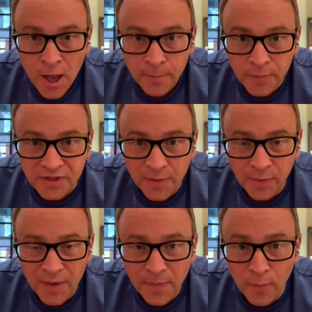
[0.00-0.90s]
But
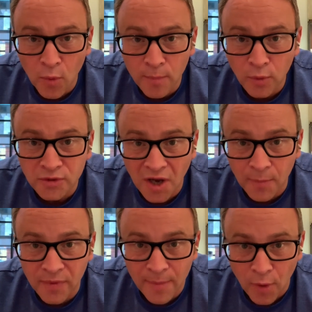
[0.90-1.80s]
typically people want more time
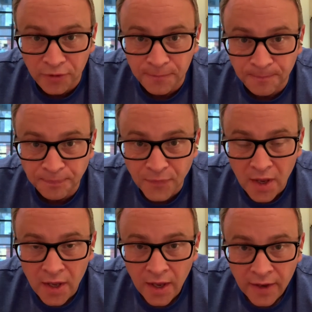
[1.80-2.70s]
with their boss.
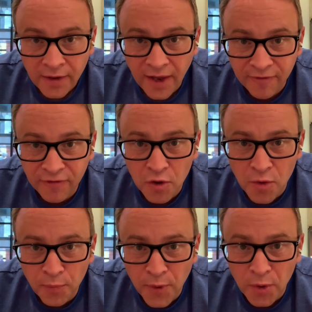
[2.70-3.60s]
If you can
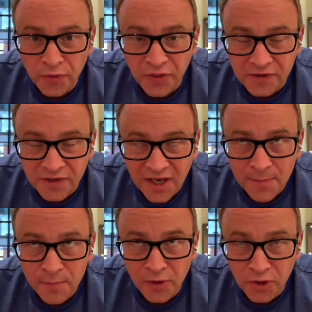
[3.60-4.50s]
build the
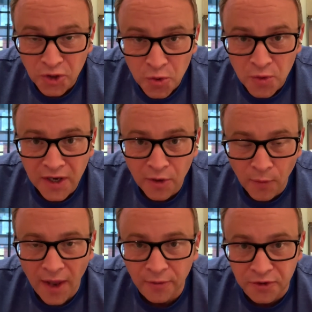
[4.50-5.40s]
team that you need
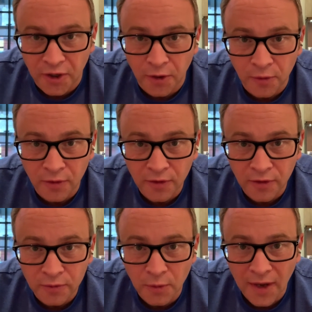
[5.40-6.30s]
around you
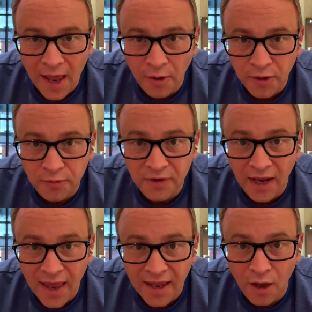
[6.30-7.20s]
to allow you to
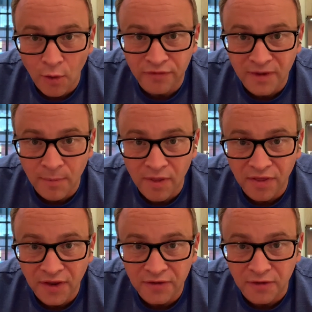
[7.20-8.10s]
let go of some of the
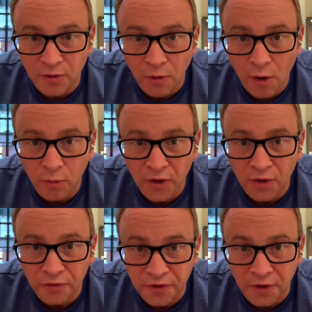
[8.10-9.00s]
things that you're holding
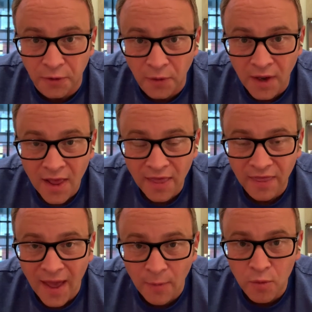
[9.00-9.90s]
on to,
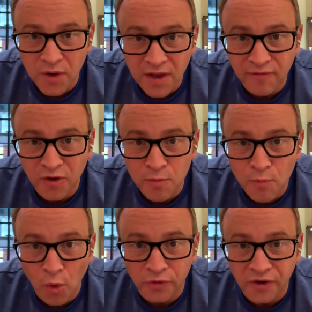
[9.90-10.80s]
that will give you
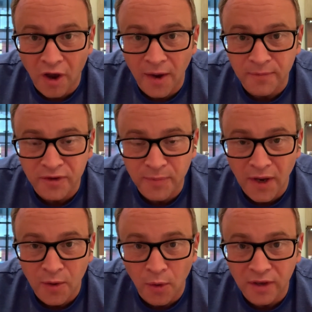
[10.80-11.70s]
more time to
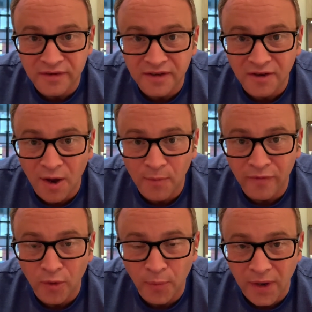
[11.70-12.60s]
spend quality time with
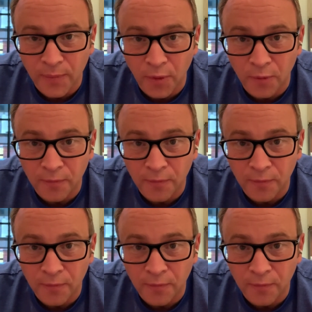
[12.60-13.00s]
your people.